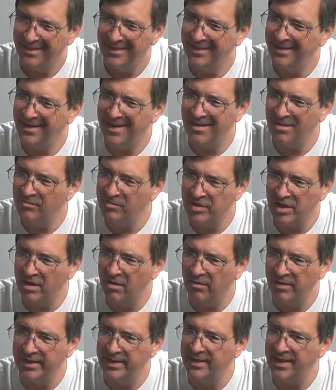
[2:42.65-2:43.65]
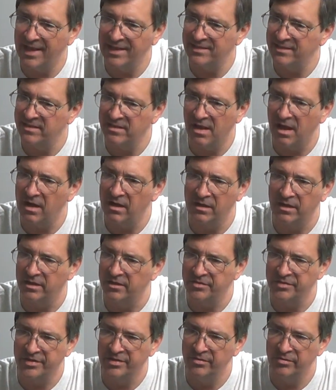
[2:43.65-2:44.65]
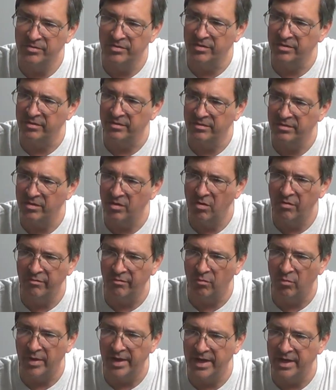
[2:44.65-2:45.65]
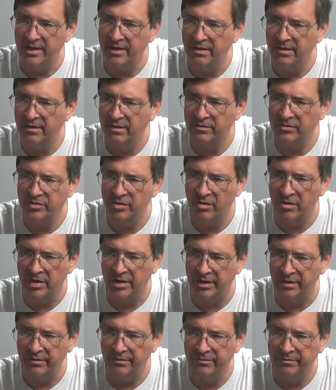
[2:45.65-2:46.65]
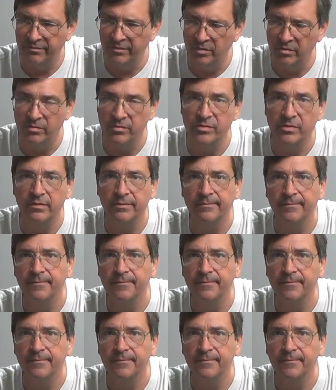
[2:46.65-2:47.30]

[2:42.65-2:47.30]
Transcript: you know, generally that's not an excuse to overrate circuit fuse.